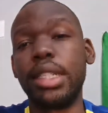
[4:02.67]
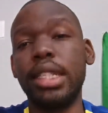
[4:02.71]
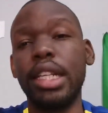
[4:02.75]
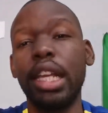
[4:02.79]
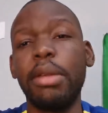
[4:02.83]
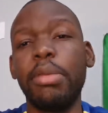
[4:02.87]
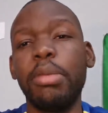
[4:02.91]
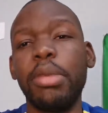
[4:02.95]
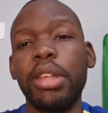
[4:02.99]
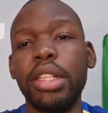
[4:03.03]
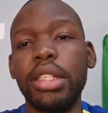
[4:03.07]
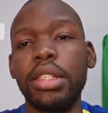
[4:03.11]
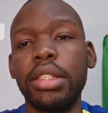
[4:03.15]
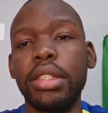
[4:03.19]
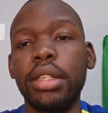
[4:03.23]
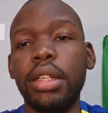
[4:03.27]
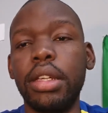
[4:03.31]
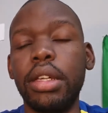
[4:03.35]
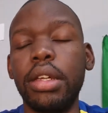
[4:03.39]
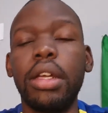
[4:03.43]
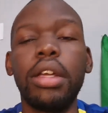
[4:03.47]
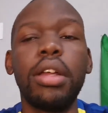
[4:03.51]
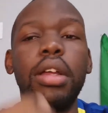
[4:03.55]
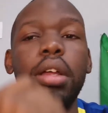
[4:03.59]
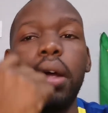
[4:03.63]
same as
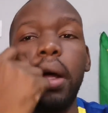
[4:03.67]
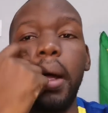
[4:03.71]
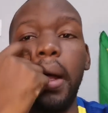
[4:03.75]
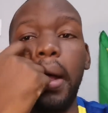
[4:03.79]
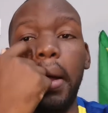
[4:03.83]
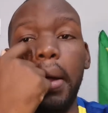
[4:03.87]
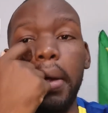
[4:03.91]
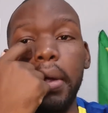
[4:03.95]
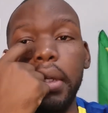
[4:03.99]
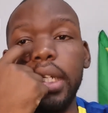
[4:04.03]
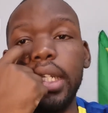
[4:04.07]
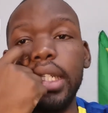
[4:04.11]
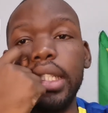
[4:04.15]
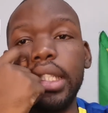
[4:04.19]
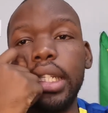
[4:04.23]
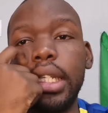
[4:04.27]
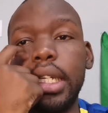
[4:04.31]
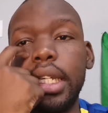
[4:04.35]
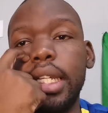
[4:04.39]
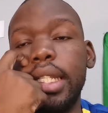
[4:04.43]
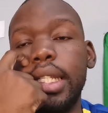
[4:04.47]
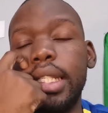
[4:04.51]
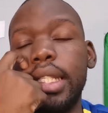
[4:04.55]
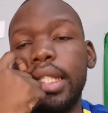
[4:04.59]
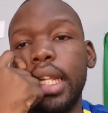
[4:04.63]

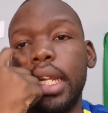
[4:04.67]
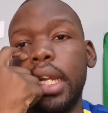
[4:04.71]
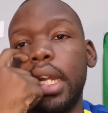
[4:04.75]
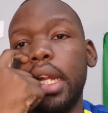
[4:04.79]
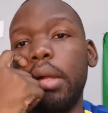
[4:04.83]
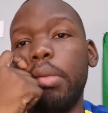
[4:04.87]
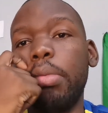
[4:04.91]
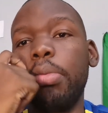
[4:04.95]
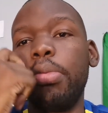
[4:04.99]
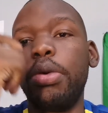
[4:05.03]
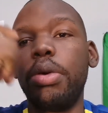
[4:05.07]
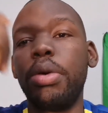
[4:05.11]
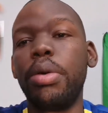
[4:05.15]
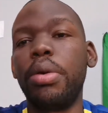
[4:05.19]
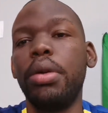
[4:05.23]
yesterday's setup.